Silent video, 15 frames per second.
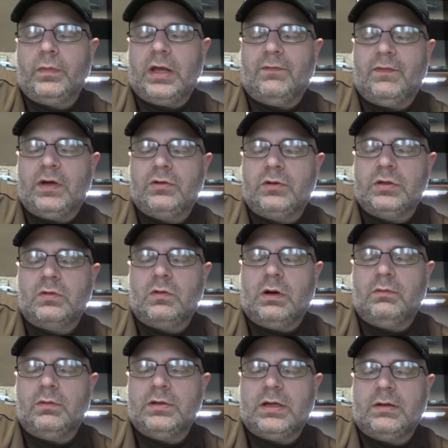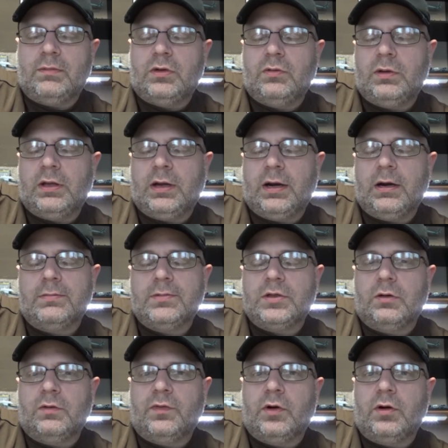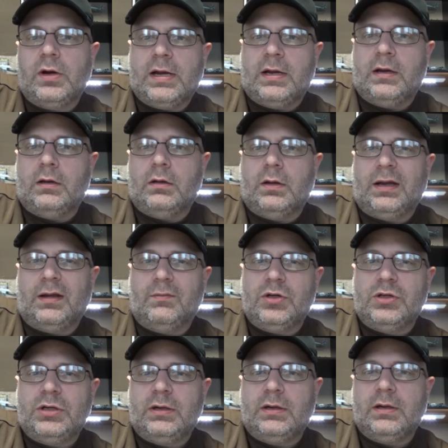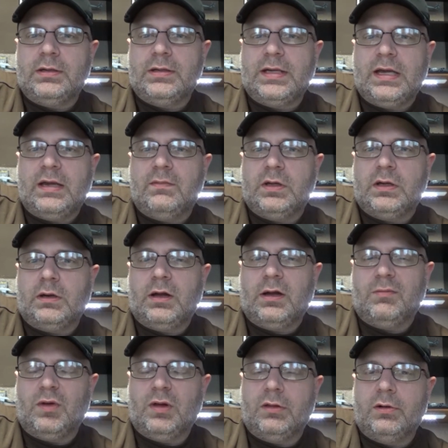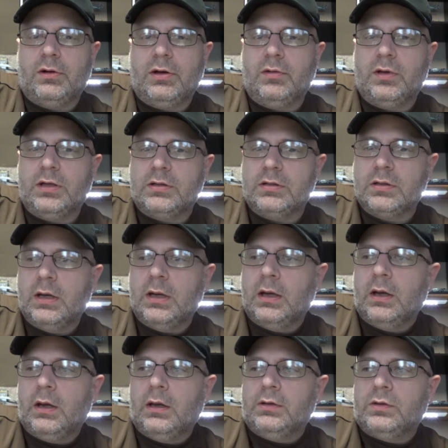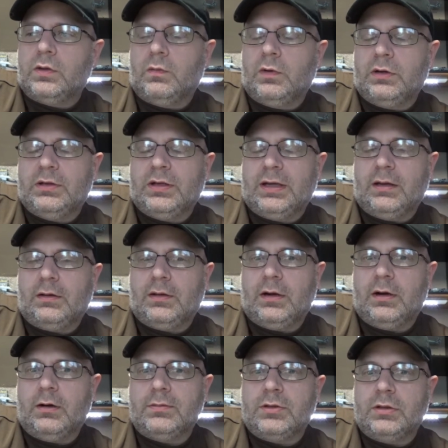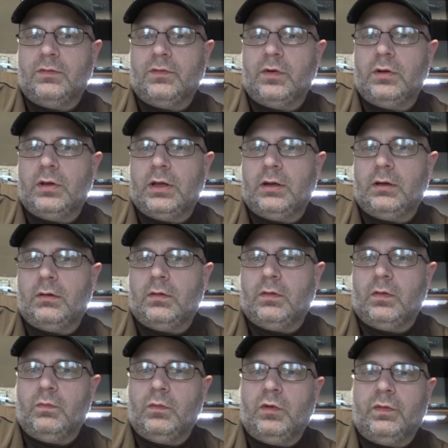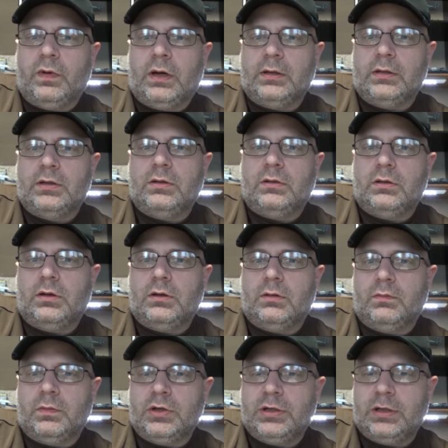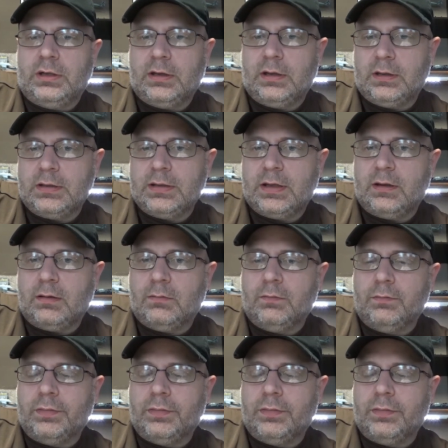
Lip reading: that veteran squad was in between the air observer and like a machine gun team and a couple other units. So I wanted to take out the air observer, then move on to the machine gun team.